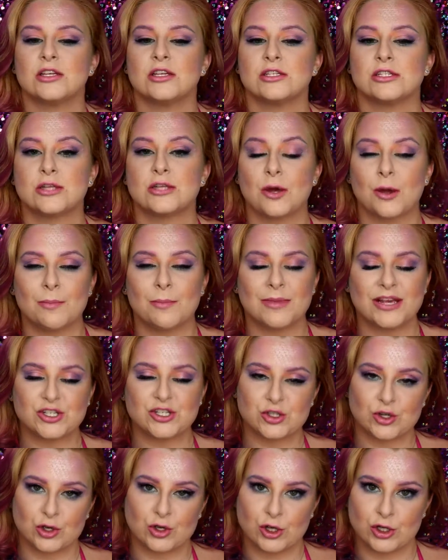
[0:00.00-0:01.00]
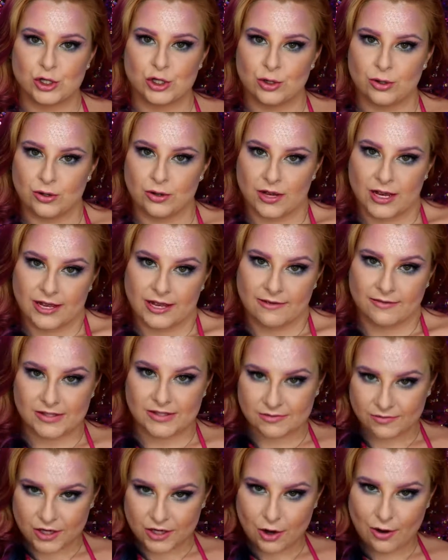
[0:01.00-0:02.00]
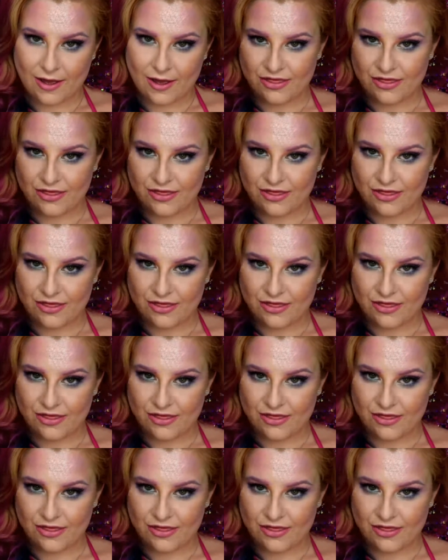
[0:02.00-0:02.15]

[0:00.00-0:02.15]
So make sure you give this video